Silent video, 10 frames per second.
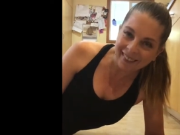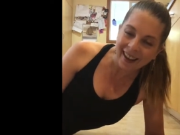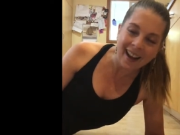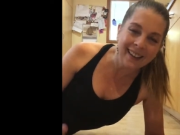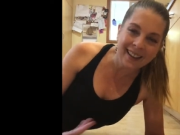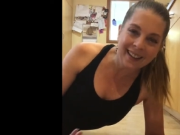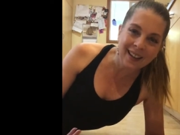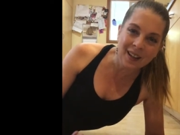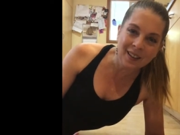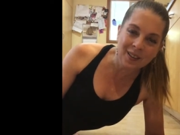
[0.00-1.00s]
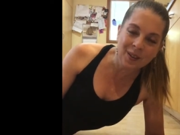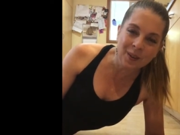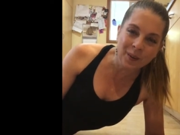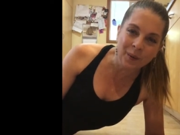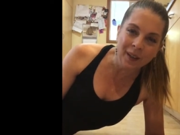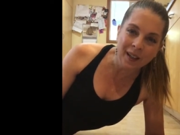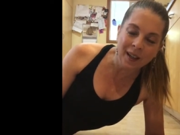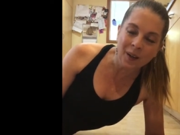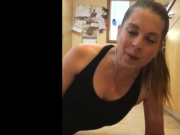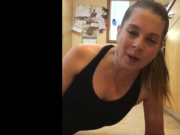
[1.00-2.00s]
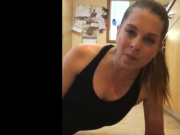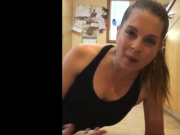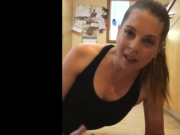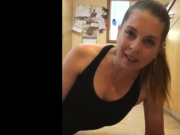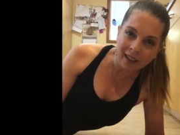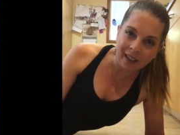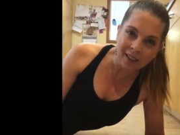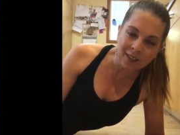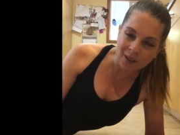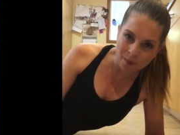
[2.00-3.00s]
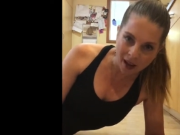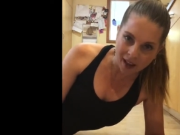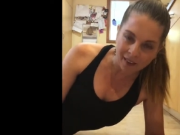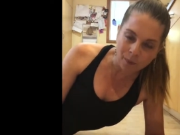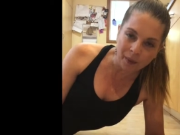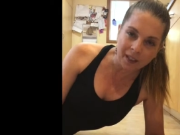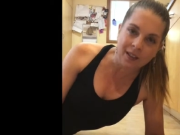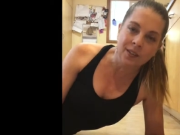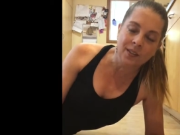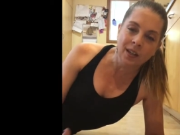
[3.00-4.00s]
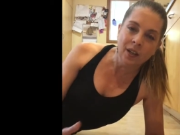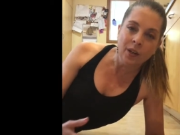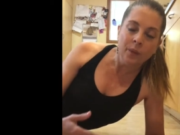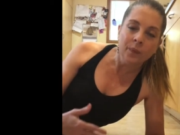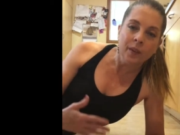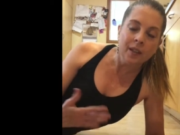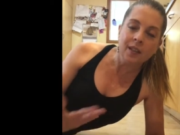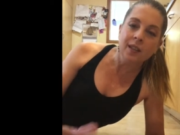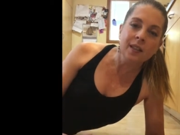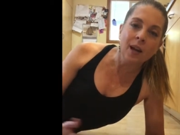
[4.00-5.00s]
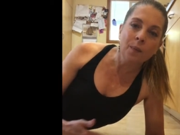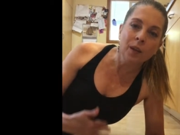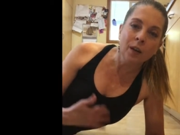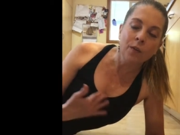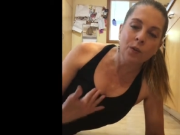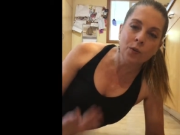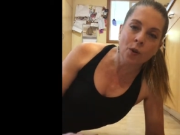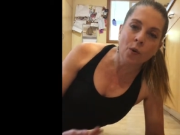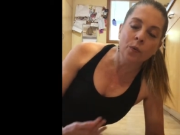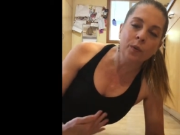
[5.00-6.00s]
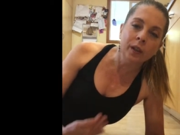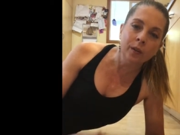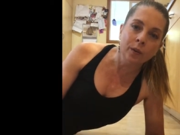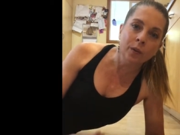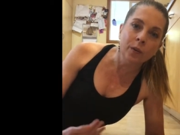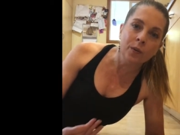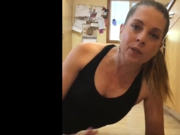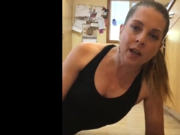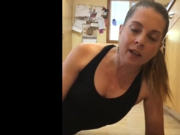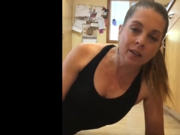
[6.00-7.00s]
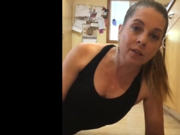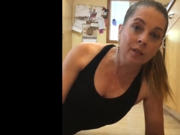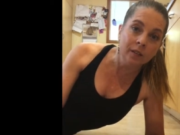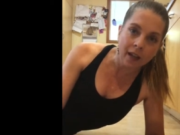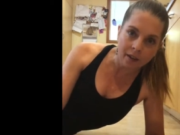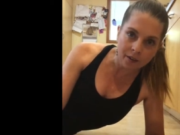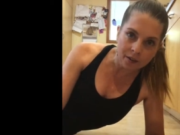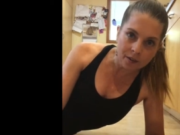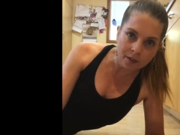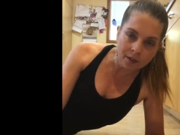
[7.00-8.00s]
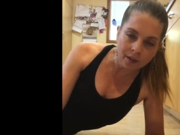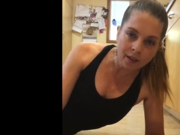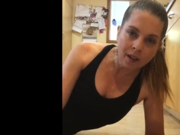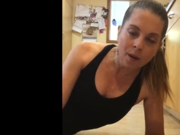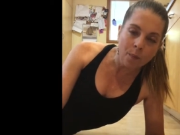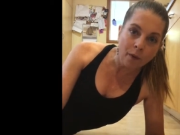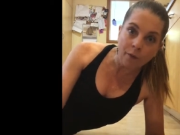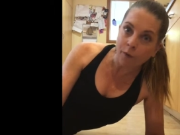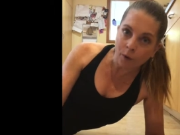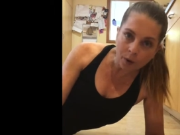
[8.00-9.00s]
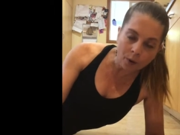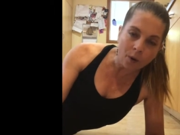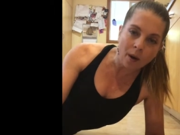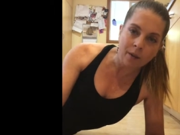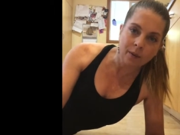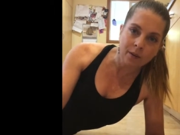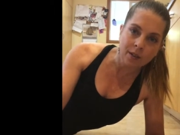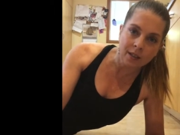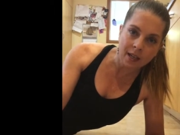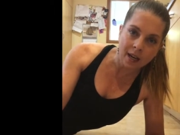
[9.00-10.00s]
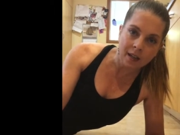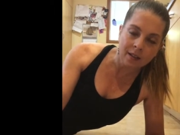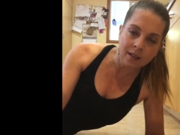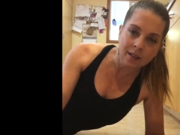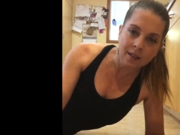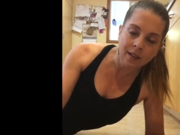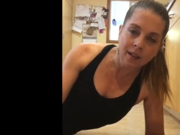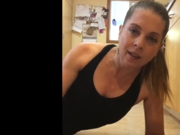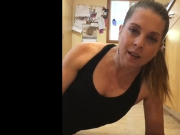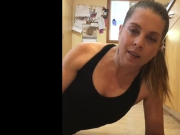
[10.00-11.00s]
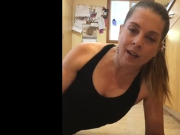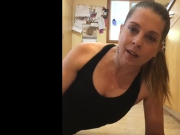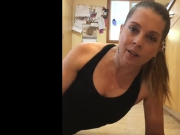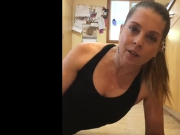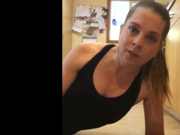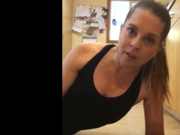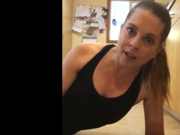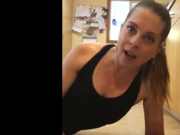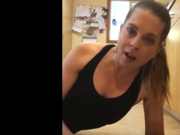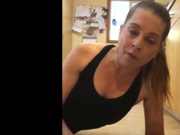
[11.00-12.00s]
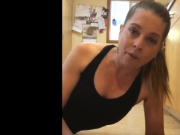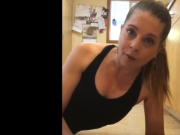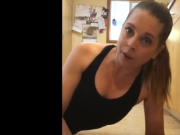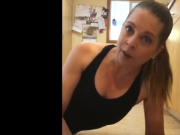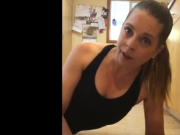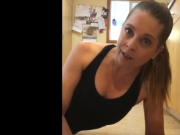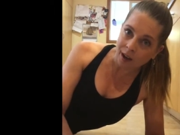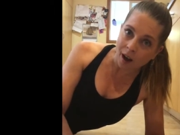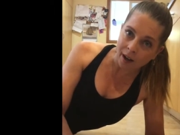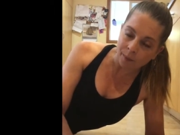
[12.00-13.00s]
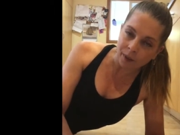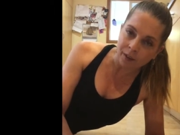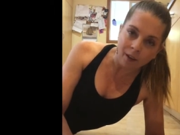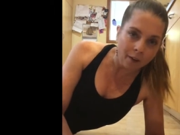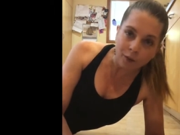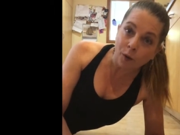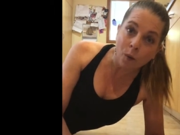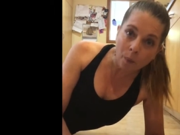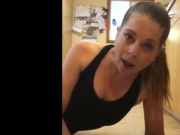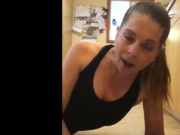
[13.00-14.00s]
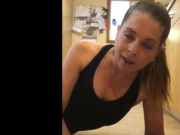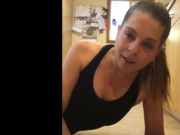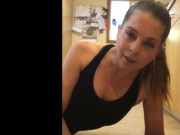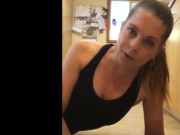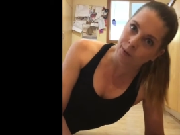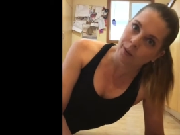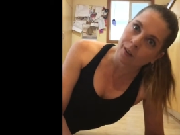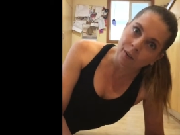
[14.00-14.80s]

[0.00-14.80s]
I like to equate ballet to math because it's the same thing. If you don't really learn those technical layers before you go out there to dance, then you're going to have a really hard time and you'll have to go back and do it all